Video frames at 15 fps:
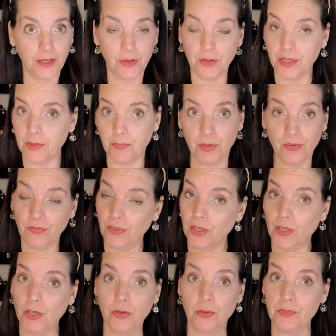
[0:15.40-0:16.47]
with a
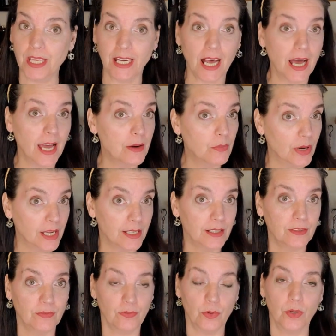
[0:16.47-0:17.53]
perfume that I
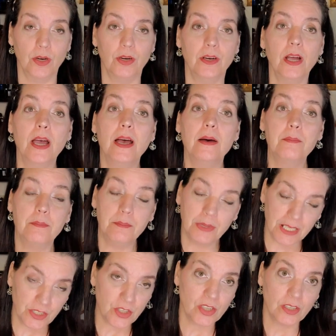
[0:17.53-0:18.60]
waited for
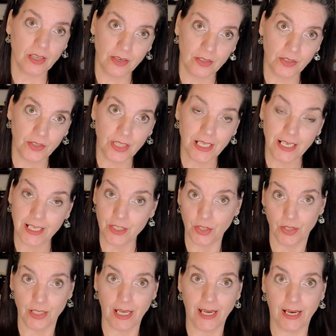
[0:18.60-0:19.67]
much longer than I
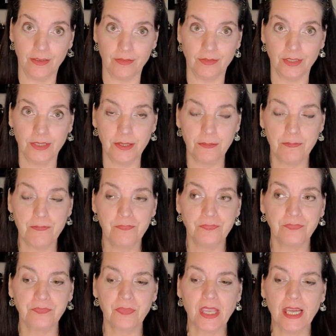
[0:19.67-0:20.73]
should have.
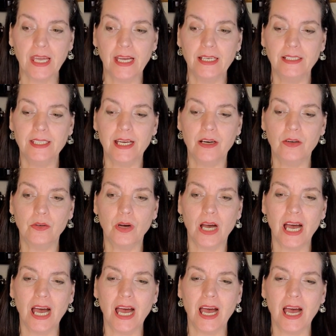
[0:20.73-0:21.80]
Now,
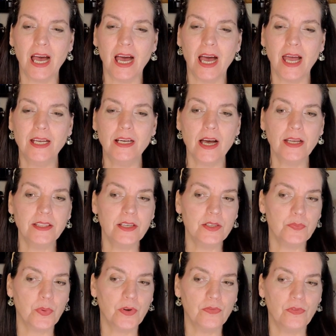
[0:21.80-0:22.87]
I got
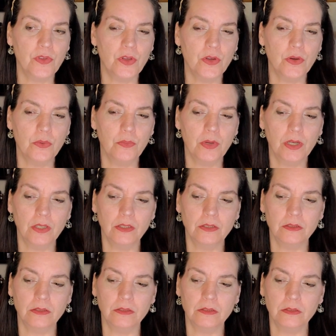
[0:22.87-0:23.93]
this perfume,
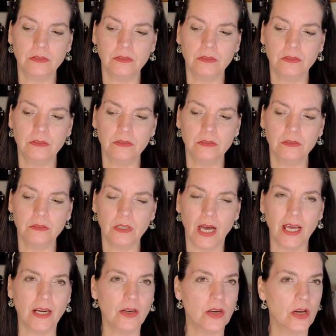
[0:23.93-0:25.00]

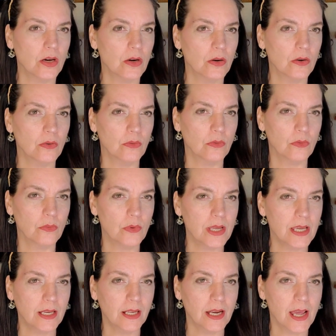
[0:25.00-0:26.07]
I don't know,
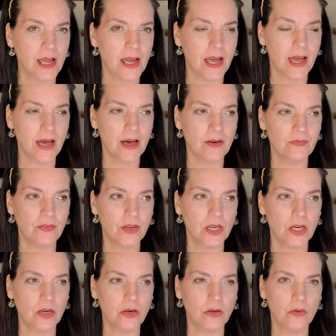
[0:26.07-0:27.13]
week and a half
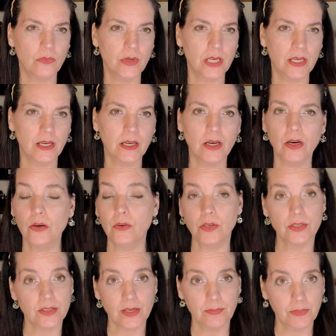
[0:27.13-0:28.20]
ago, week ago
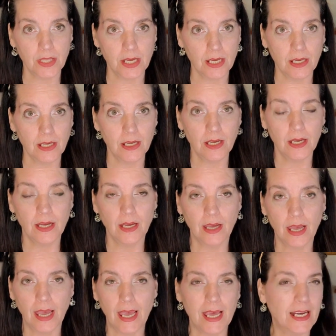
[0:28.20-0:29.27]
or something,
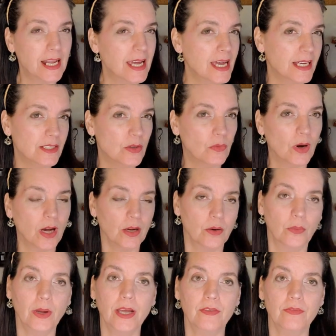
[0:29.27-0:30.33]
and I had to walk
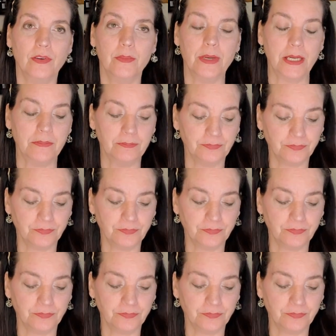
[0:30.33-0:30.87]
away from it.